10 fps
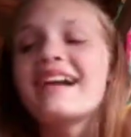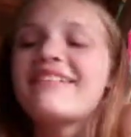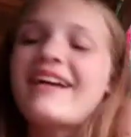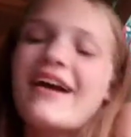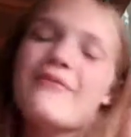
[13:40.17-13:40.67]

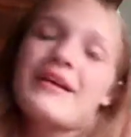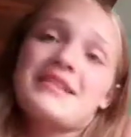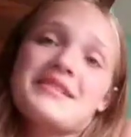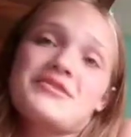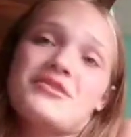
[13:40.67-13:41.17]
anyway, I hope you
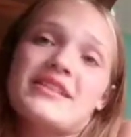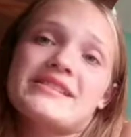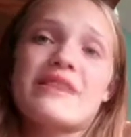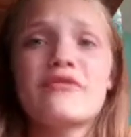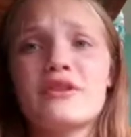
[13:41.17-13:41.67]
guys enjoyed
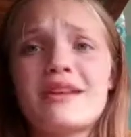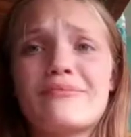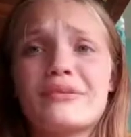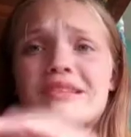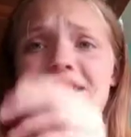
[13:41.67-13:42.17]
this. If you did,
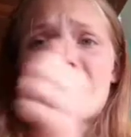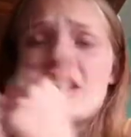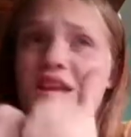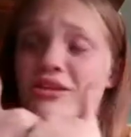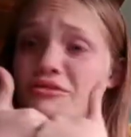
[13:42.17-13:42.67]
please give it
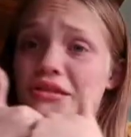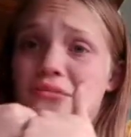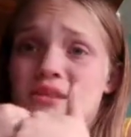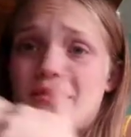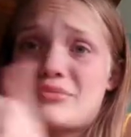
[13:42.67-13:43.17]
a huge
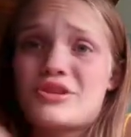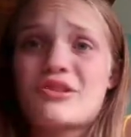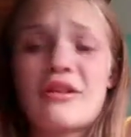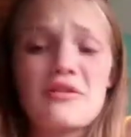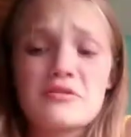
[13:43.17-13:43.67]
thumbs up.
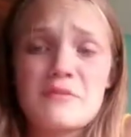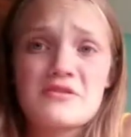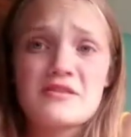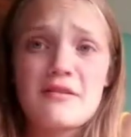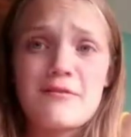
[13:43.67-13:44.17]
Turn on those
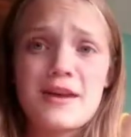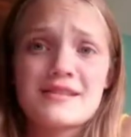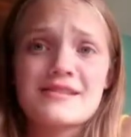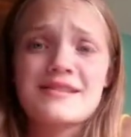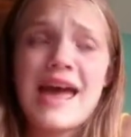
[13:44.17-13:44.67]
post
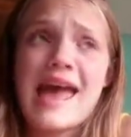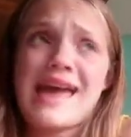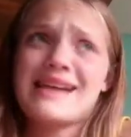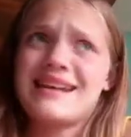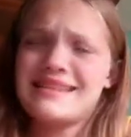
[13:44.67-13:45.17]
notifications
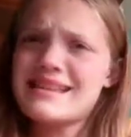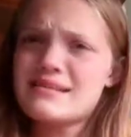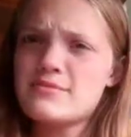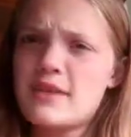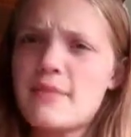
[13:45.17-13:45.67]
and hit that
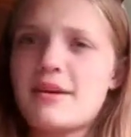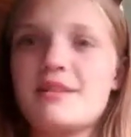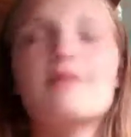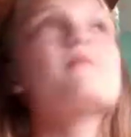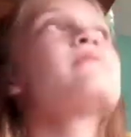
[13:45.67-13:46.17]
subscribe
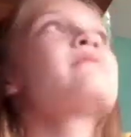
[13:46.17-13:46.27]
button.